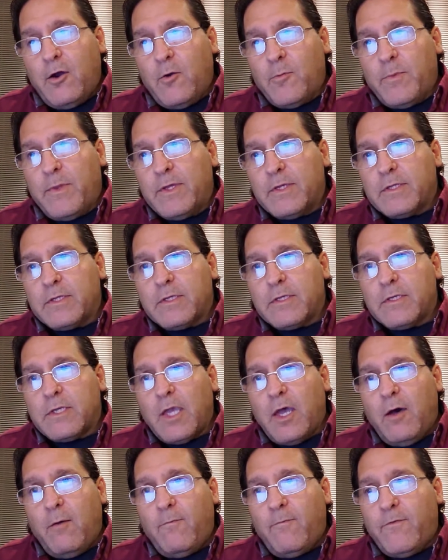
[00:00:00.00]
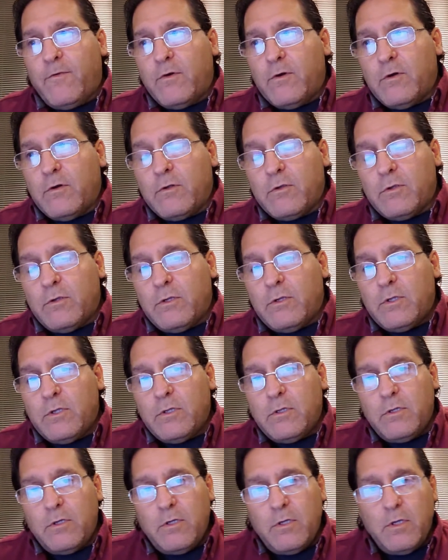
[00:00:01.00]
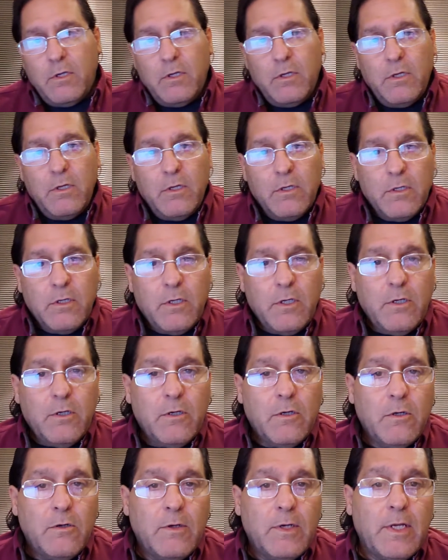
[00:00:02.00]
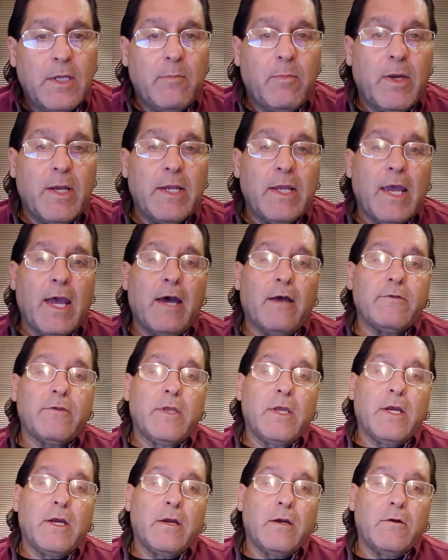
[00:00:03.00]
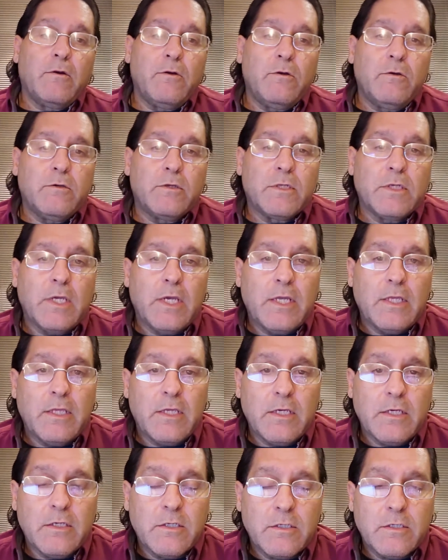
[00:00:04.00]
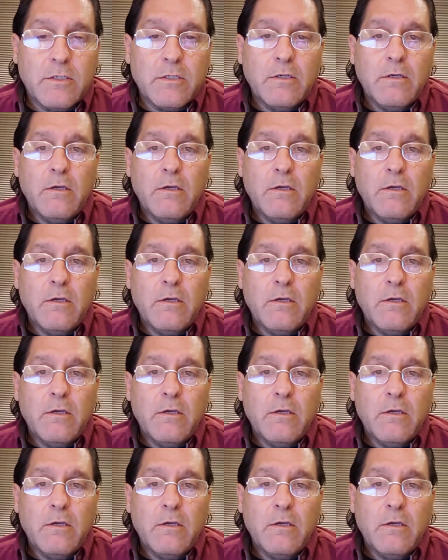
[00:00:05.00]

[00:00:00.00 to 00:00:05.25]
this is helpful to anybody out there who's seen this.